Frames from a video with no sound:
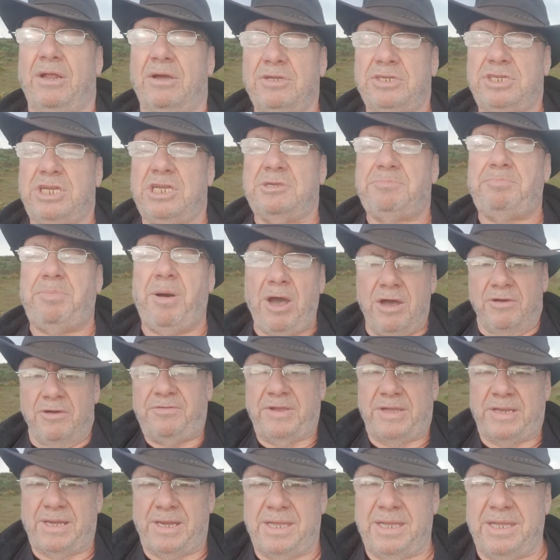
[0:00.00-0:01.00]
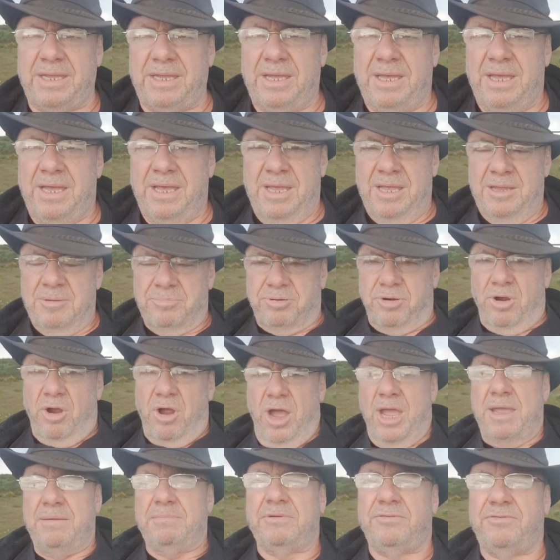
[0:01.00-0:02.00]
she's perfectly
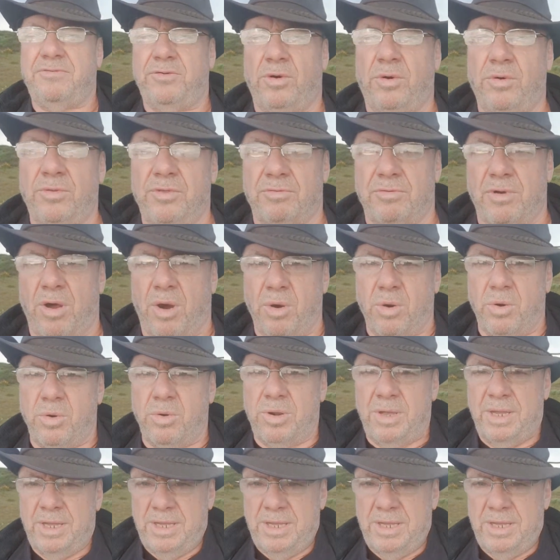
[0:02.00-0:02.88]
primed for the role